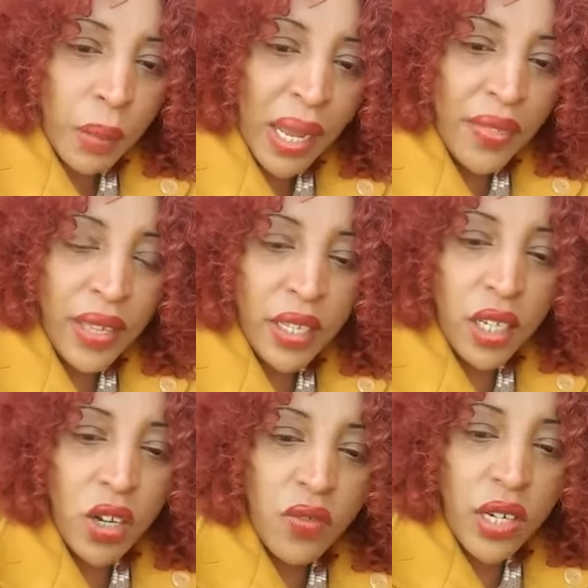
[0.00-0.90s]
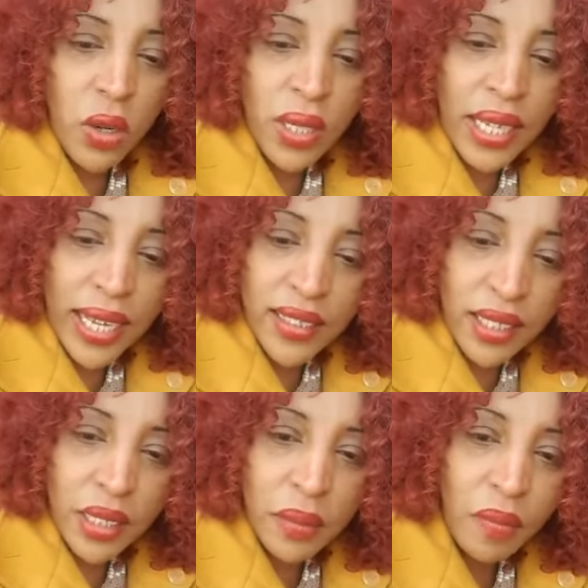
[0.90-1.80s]
Am I thinking of
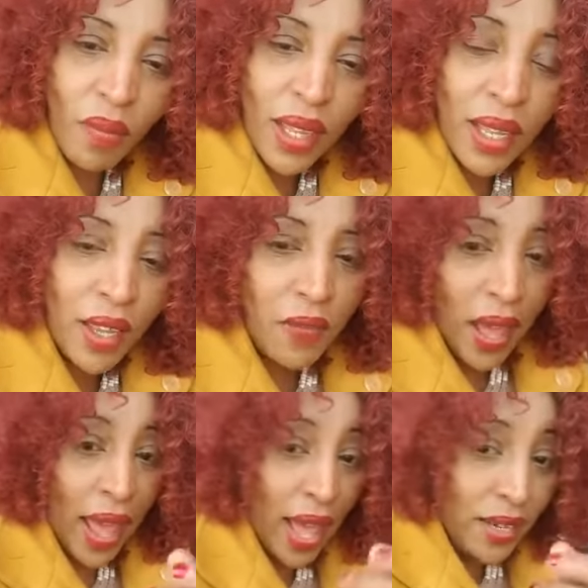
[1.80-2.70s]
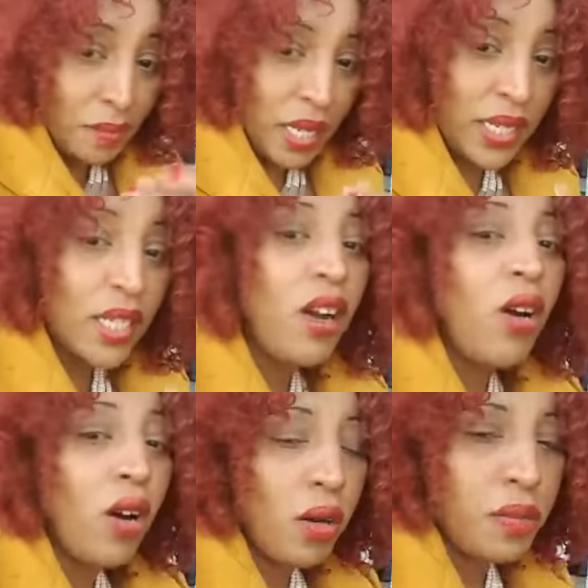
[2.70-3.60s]
relocating? If I had money,
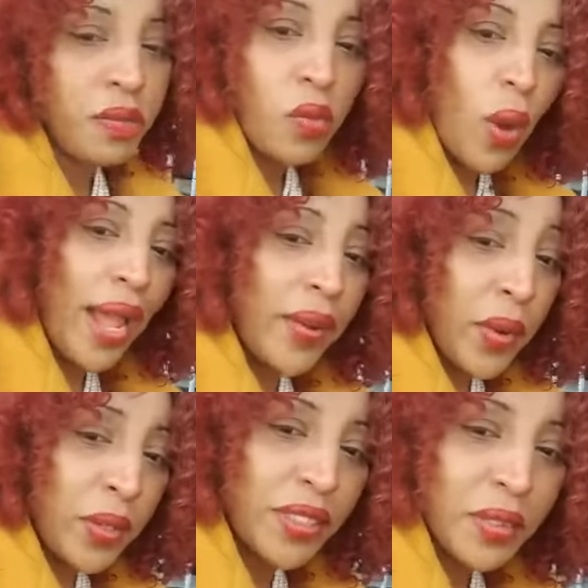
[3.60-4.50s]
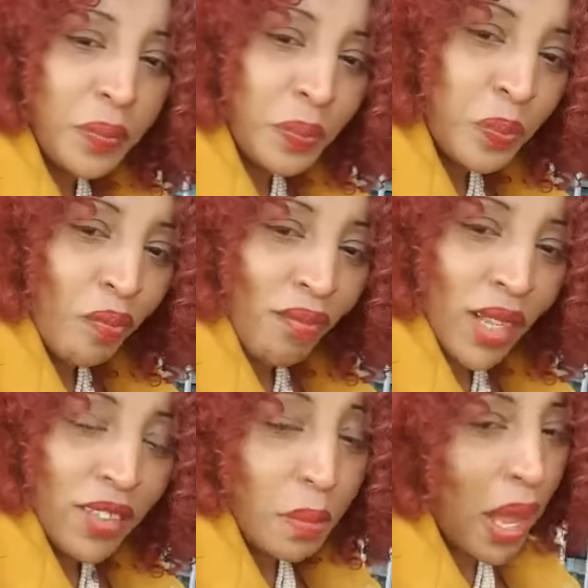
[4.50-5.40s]
oh, why not?
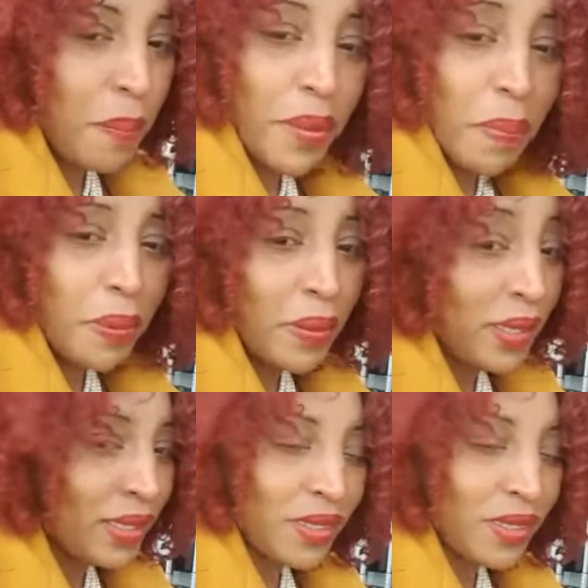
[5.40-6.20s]
It's my people,